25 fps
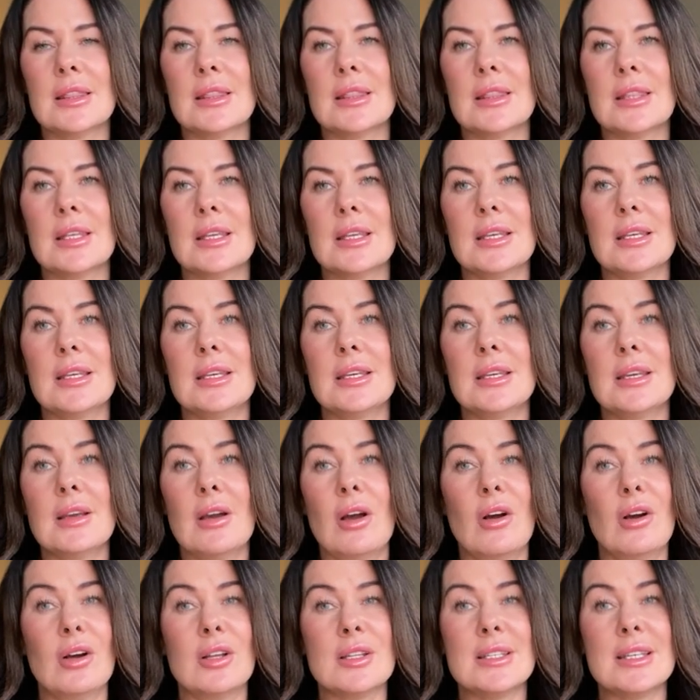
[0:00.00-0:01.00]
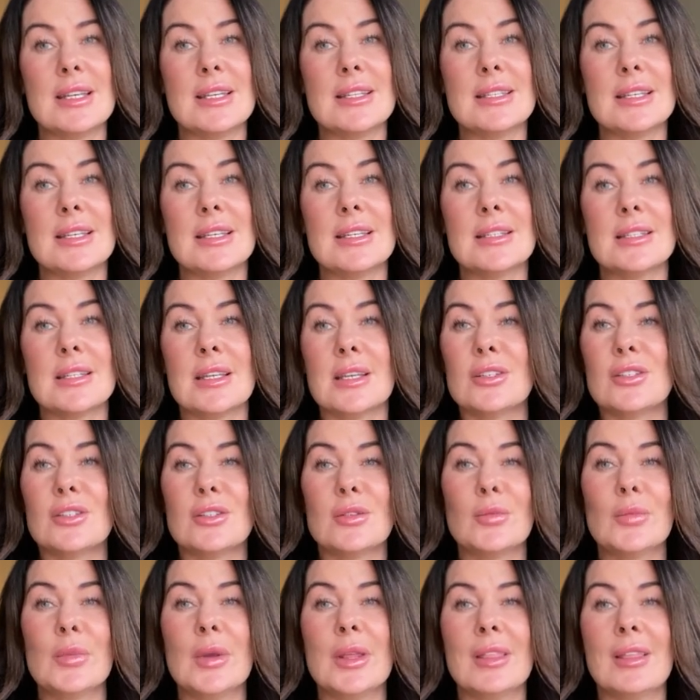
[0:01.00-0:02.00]
the RTT
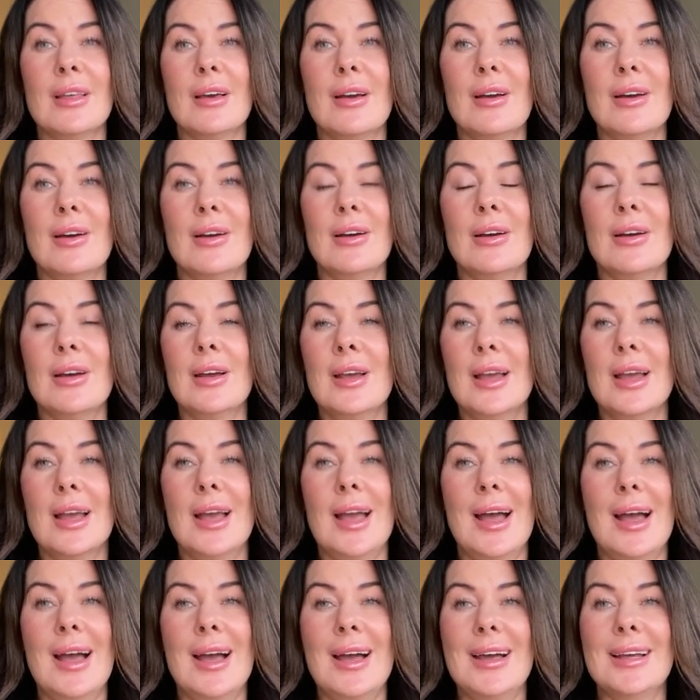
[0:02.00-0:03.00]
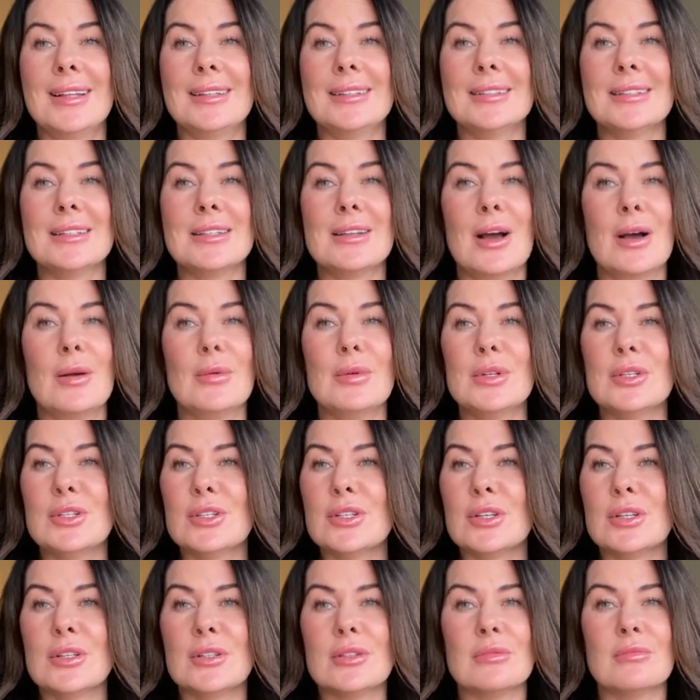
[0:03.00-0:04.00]
session with her, and I would
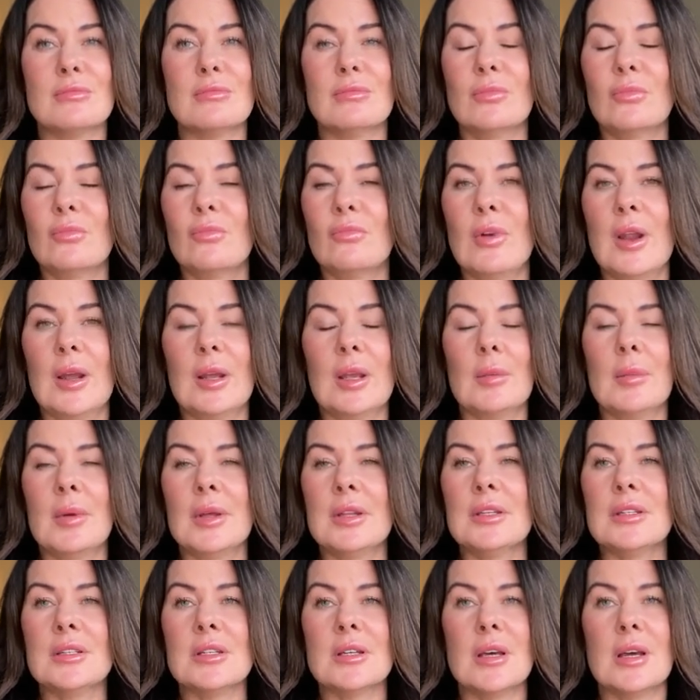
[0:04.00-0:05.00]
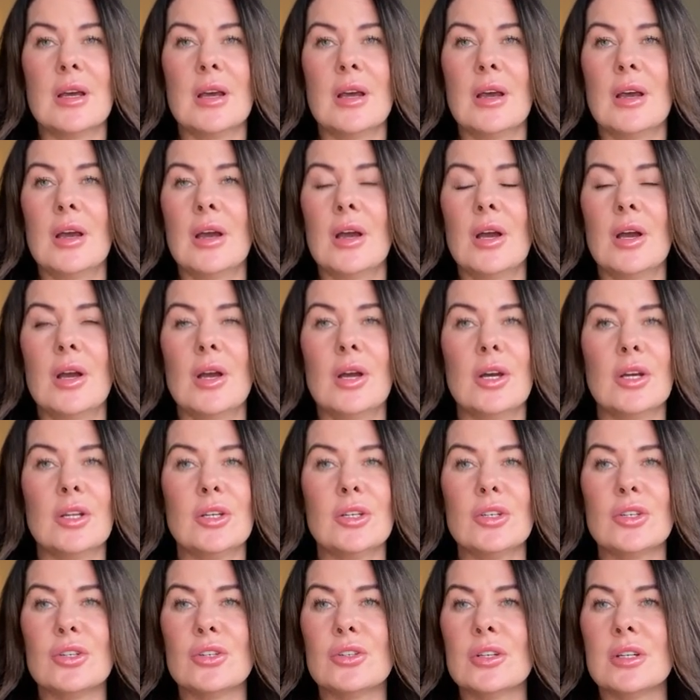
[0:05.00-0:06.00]
just recommend her
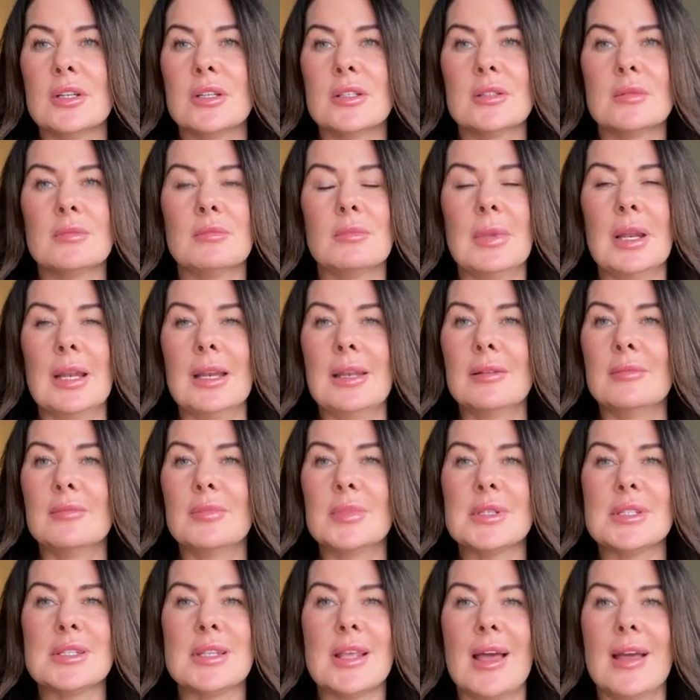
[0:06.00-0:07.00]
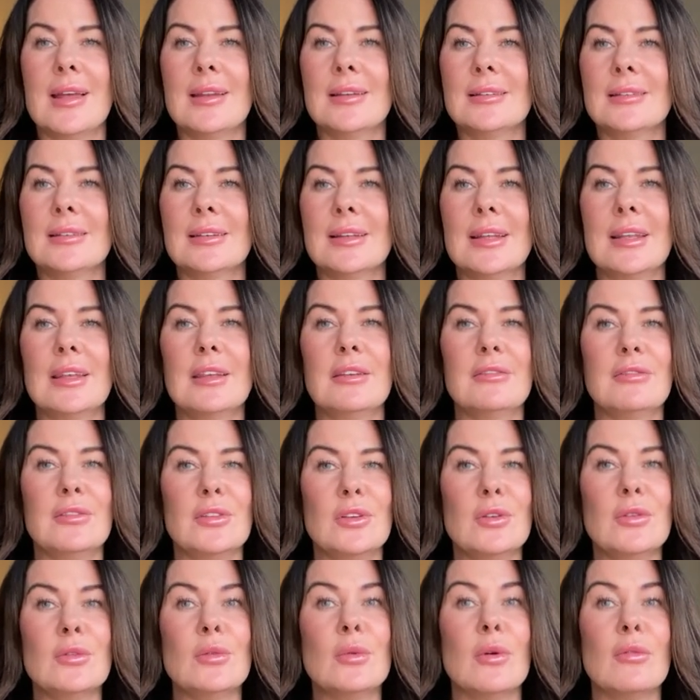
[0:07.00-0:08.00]
100,000,000% if
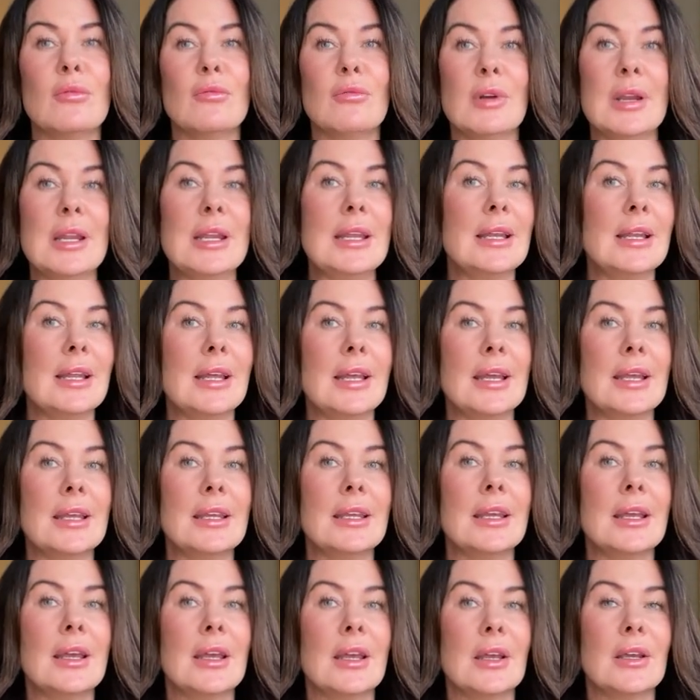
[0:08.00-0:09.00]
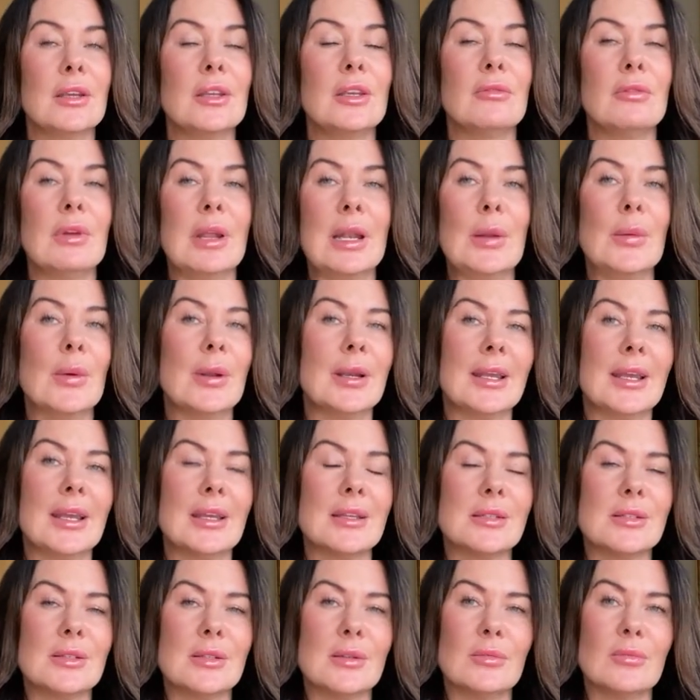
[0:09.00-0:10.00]
you really want to get
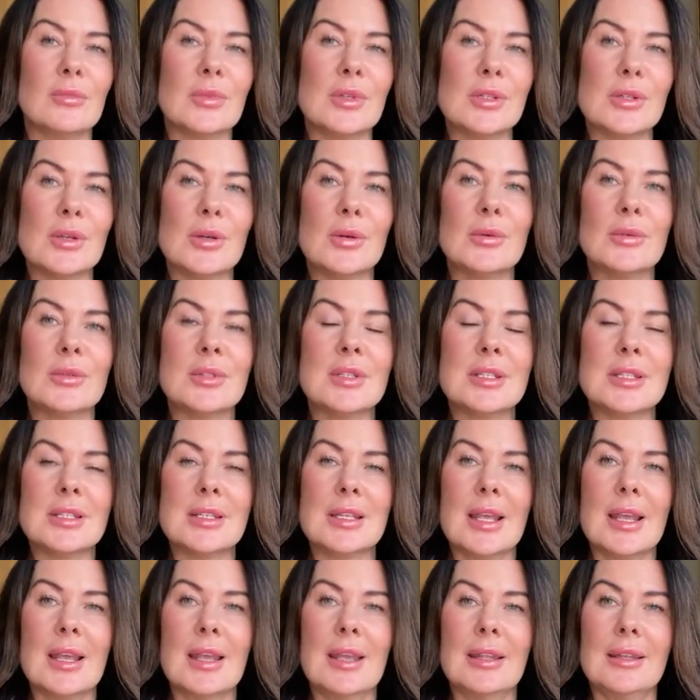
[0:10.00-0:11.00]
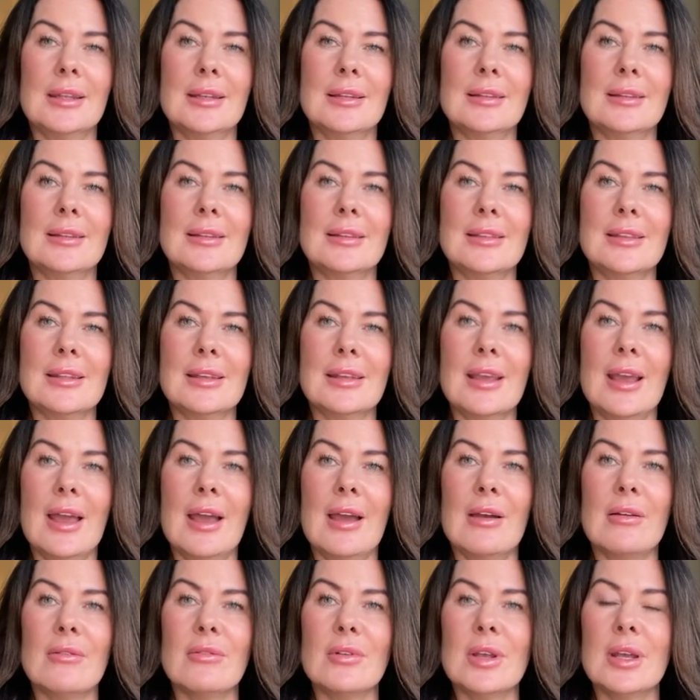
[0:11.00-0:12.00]
some results in the
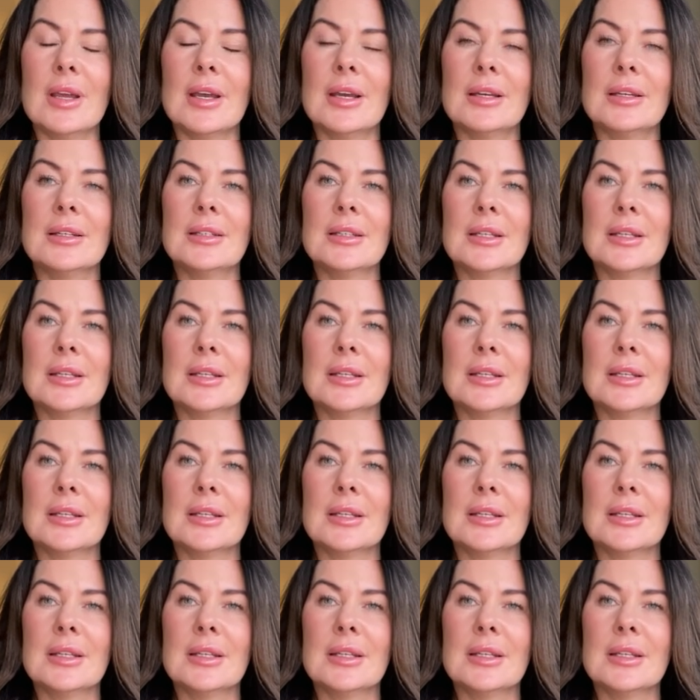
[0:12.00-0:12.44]
area